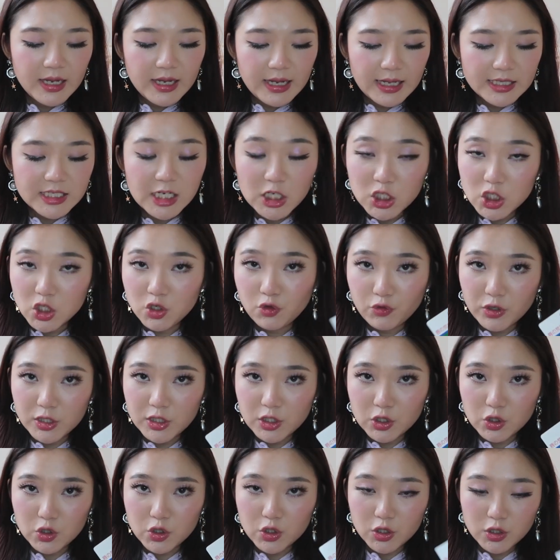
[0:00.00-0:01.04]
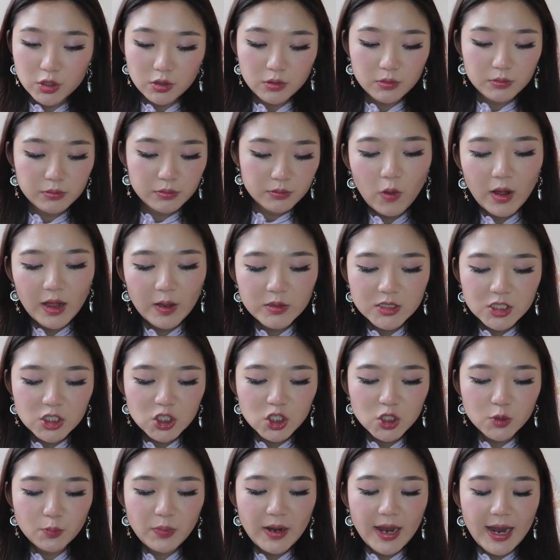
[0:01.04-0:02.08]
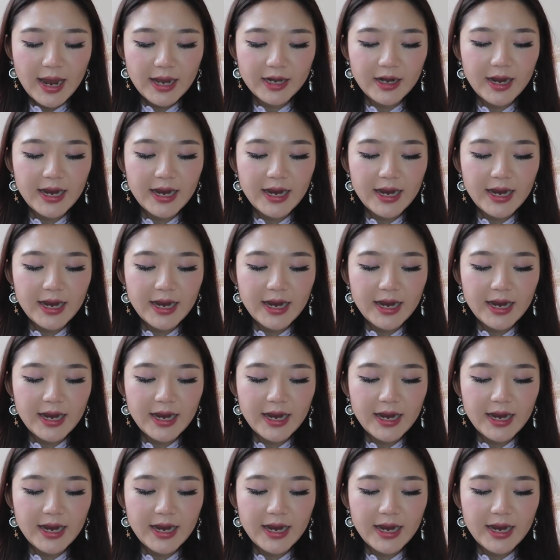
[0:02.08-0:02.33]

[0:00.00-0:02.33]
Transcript: It's actually really good. While I was in Japan,